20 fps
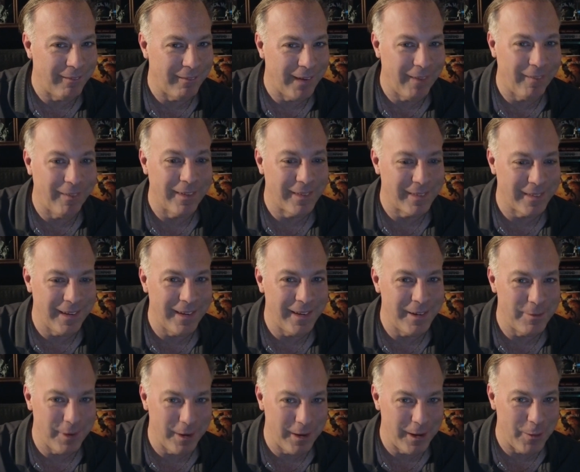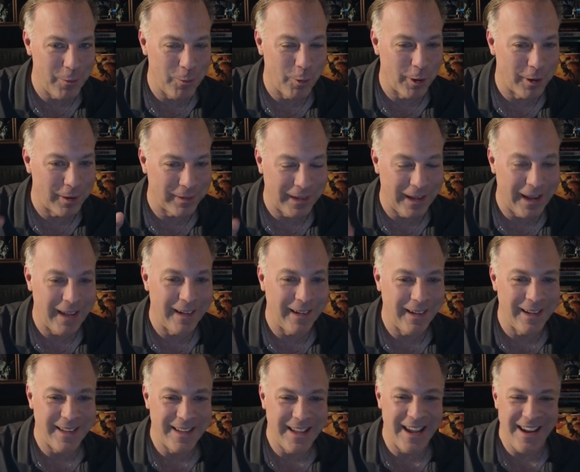I'm going to say Infinity War because I hated that
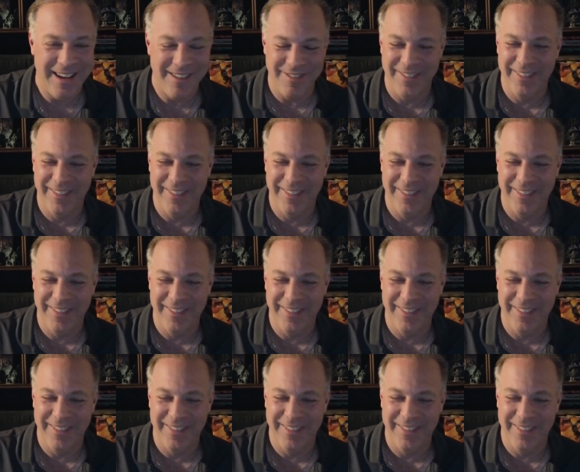game.